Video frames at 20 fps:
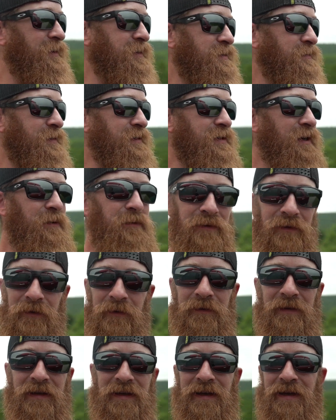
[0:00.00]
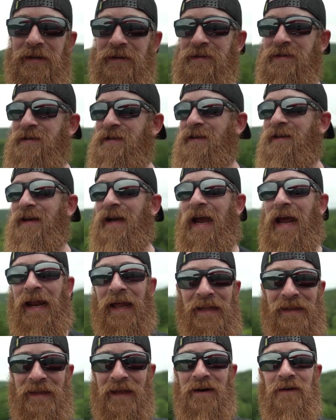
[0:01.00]
Spent time with her and the kids. And
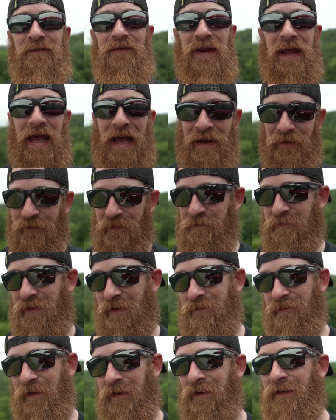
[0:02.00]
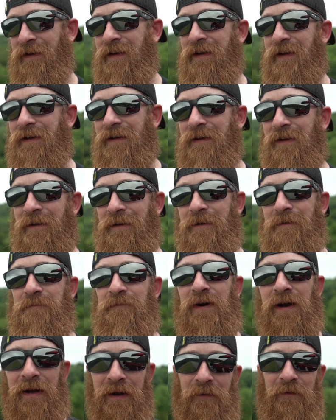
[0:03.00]
I loved every bit of it.
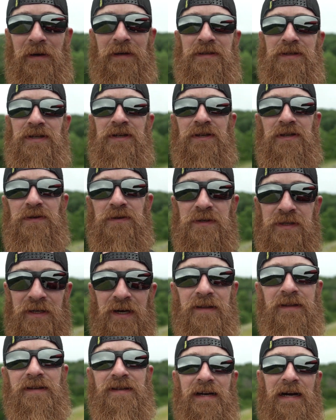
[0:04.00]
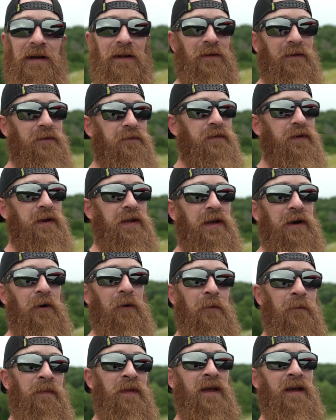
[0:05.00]
But anyways, you saw the title of the
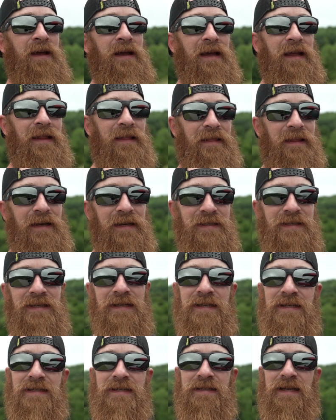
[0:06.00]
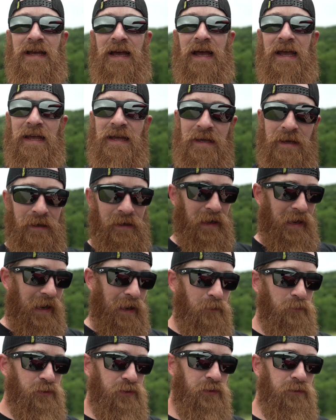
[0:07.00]
video. This is a
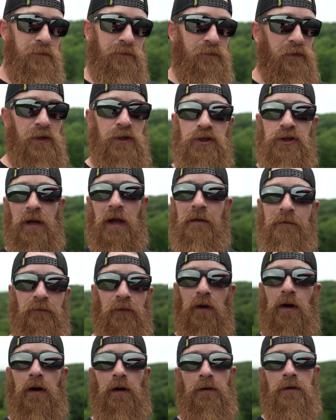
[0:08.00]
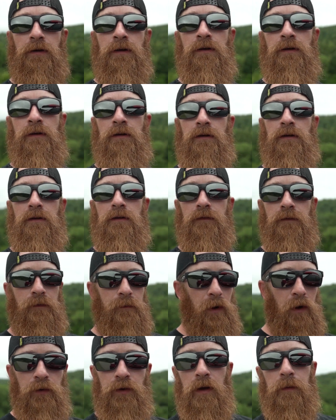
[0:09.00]
how to fish a frog
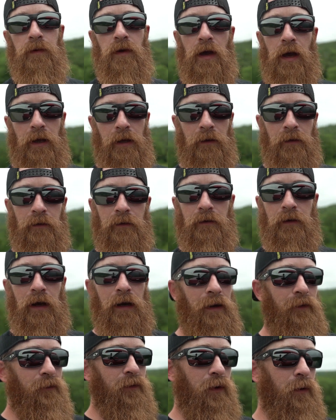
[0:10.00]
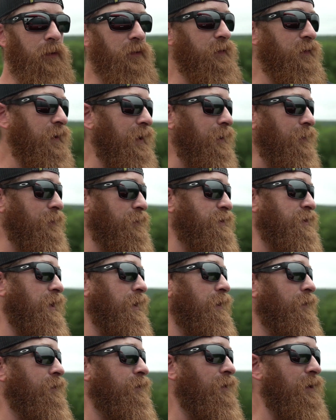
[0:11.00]
from OWA. I don't even know what the title is
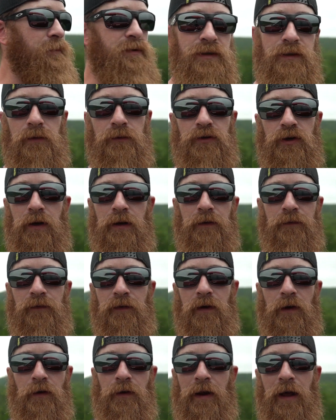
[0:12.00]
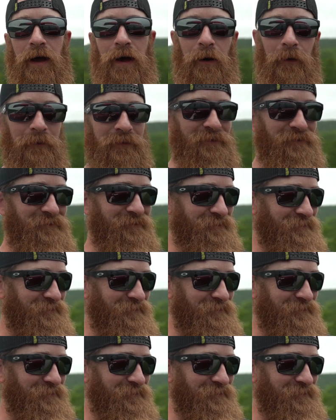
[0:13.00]
yet. I'm still trying to figure it out.